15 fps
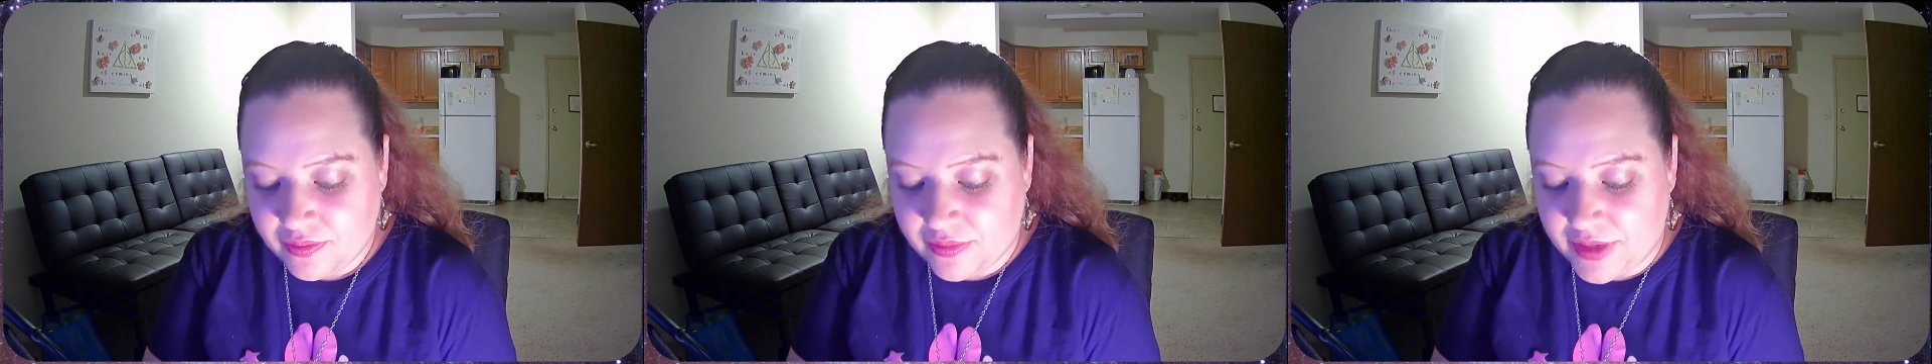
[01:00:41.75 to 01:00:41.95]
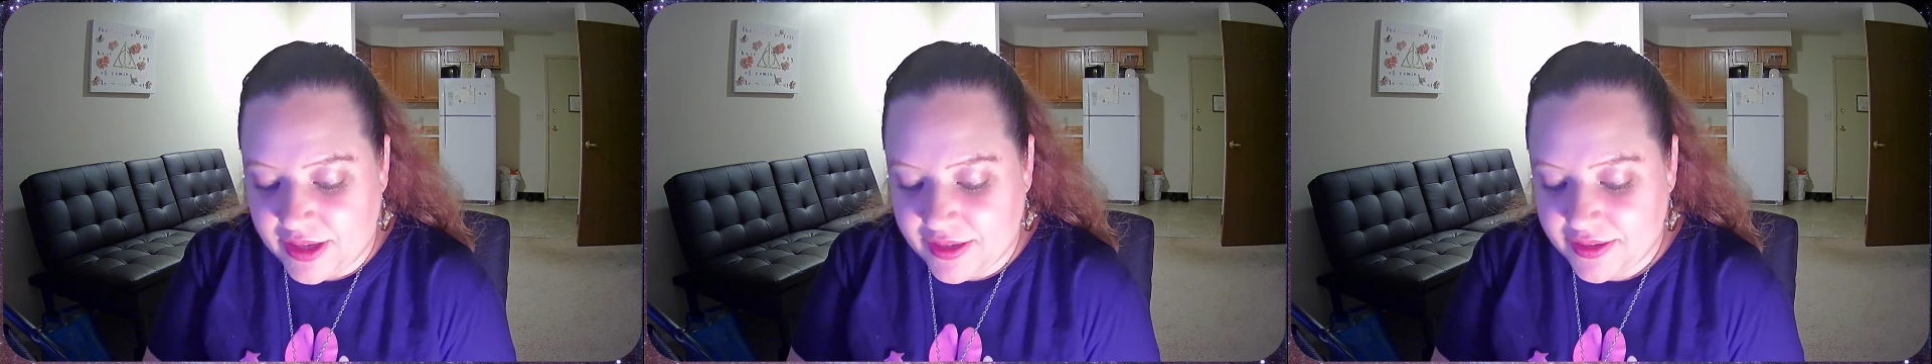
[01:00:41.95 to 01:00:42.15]

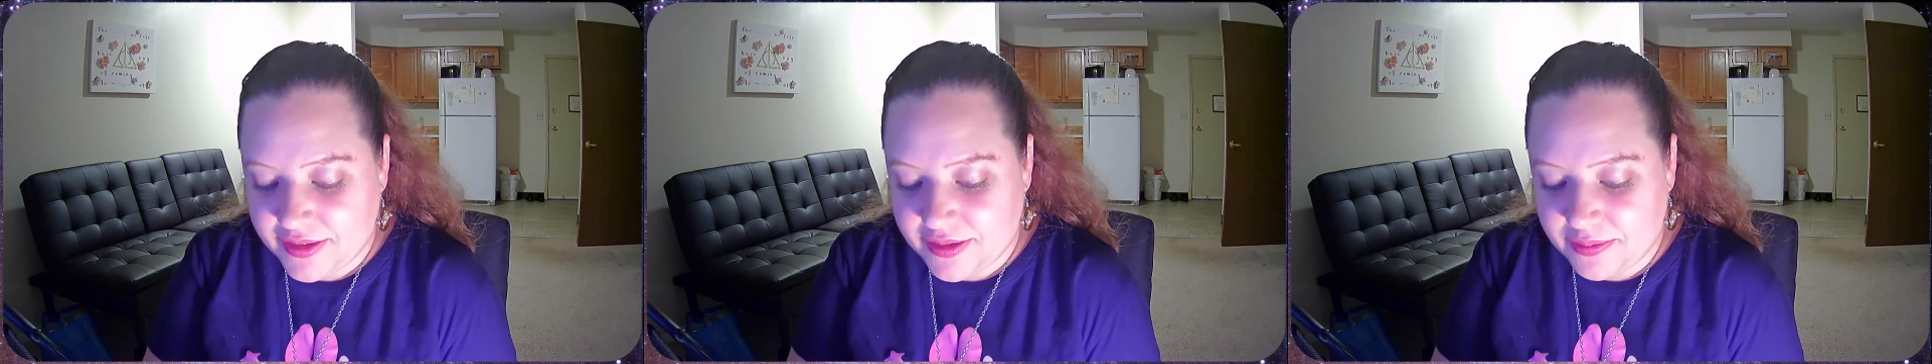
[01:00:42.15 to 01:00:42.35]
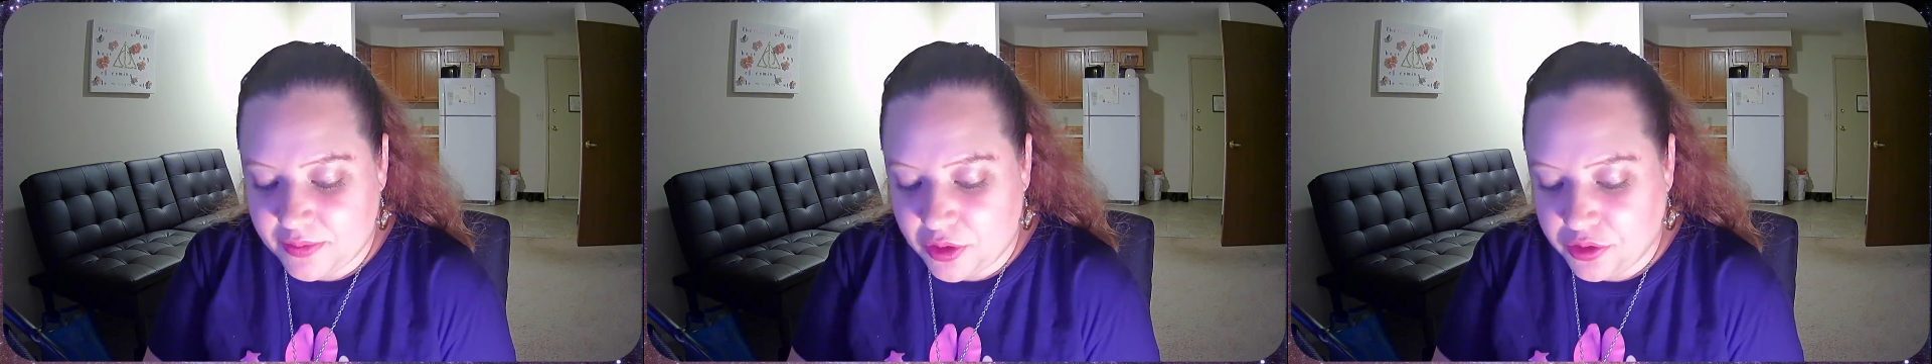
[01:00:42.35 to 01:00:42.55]

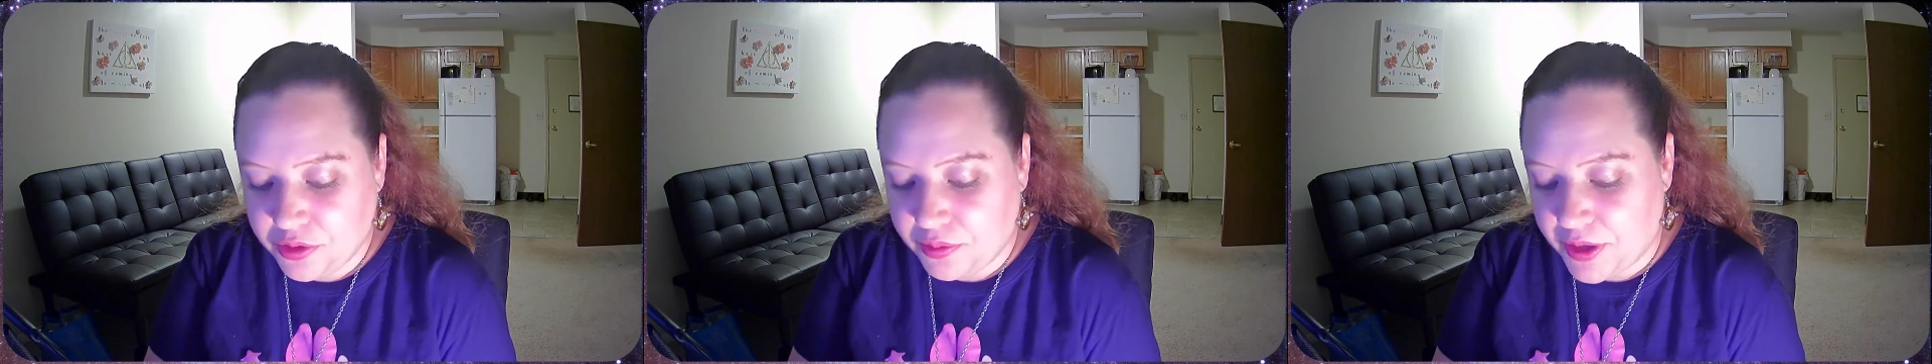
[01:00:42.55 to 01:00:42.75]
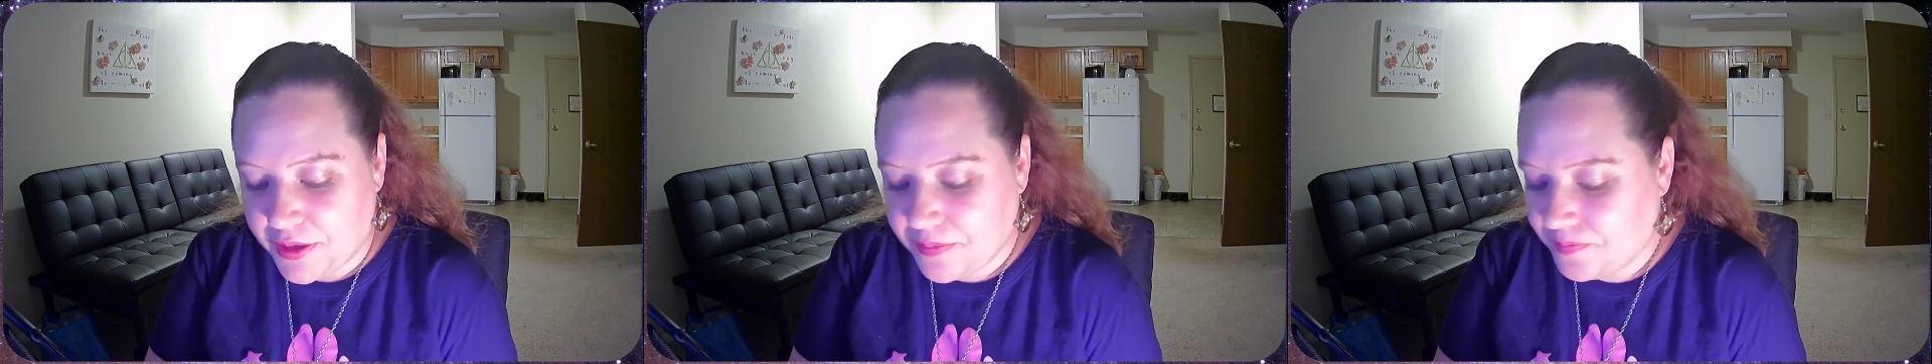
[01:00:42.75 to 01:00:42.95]
Yes, only
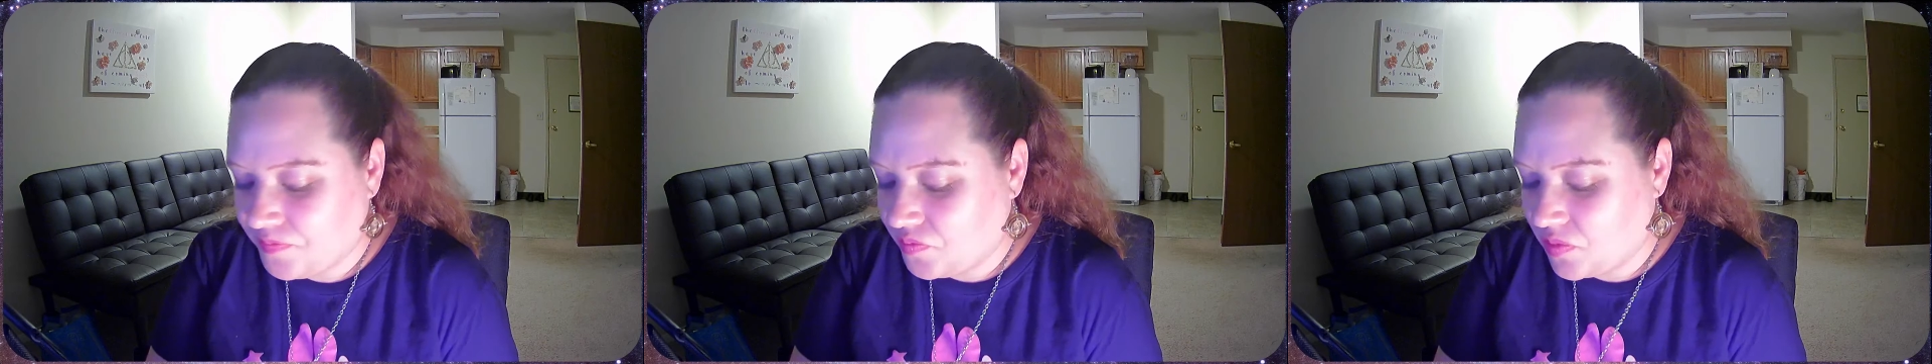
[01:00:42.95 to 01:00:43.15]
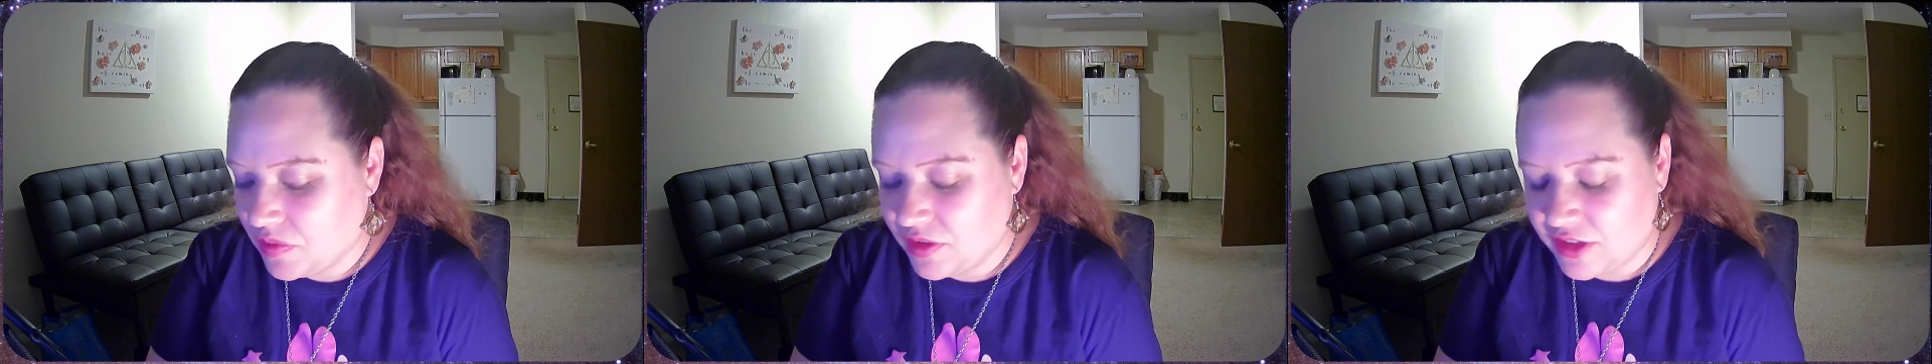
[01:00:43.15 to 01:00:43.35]
way.
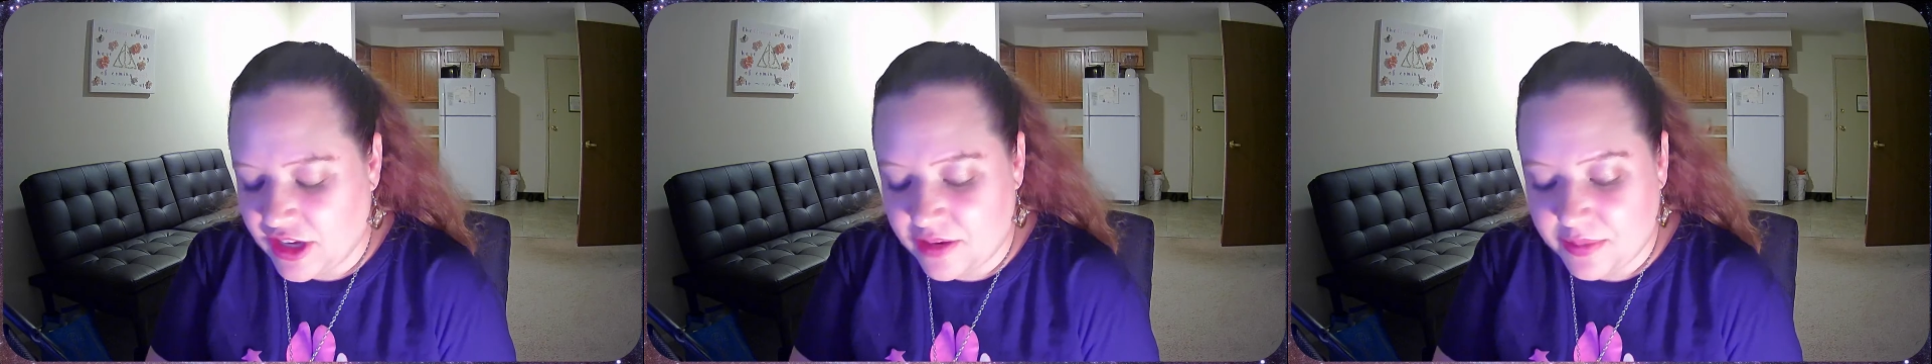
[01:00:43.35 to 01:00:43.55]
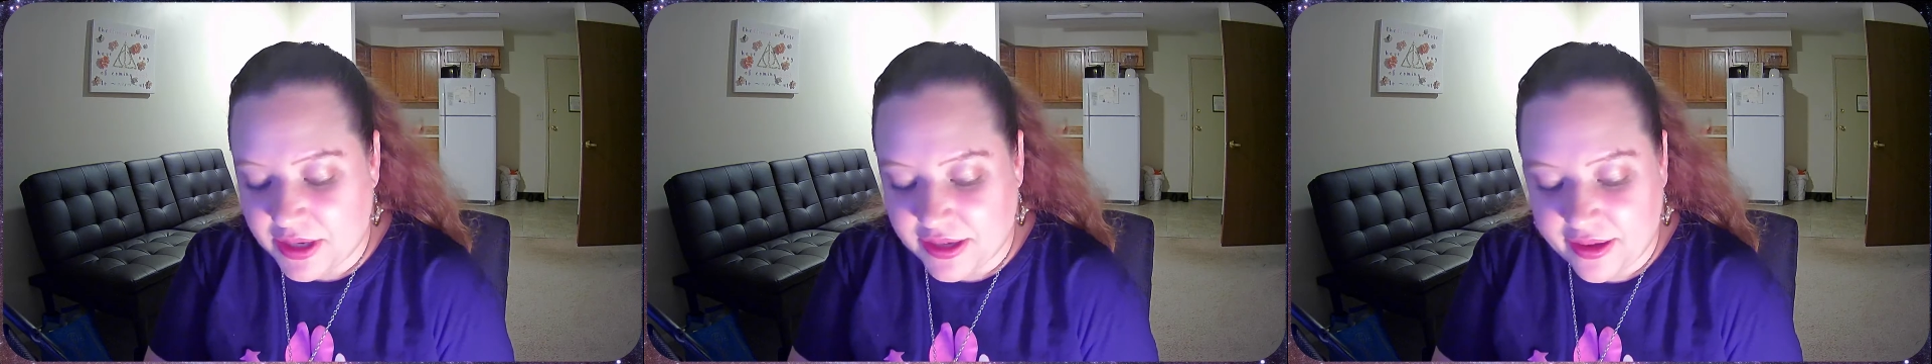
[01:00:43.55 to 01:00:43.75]

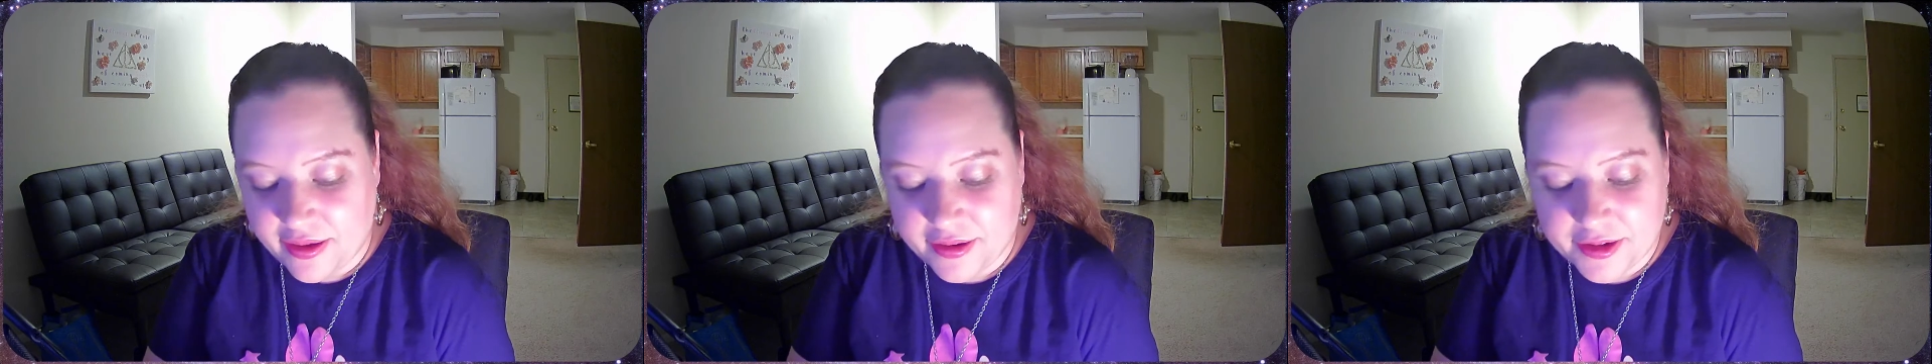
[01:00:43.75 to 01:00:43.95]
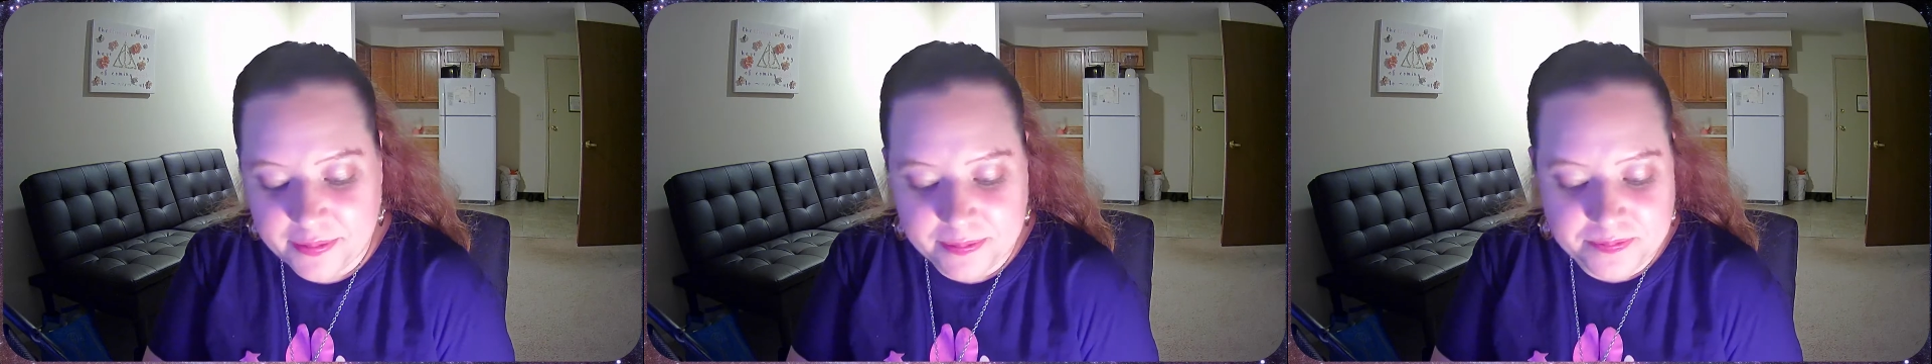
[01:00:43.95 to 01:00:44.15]
Stand back,
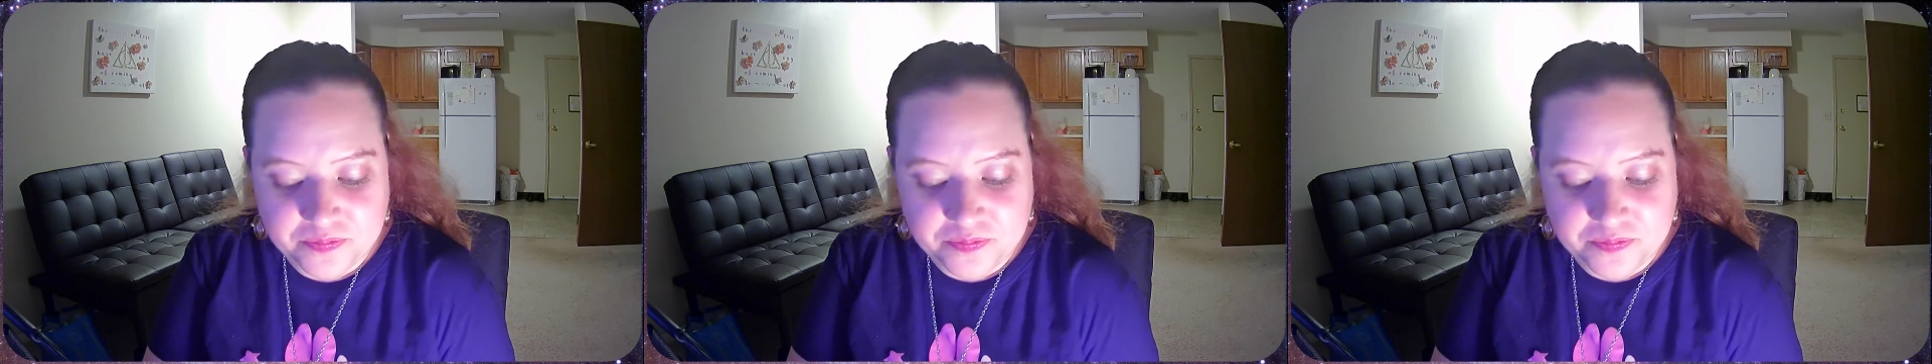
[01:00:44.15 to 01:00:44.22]
Harry.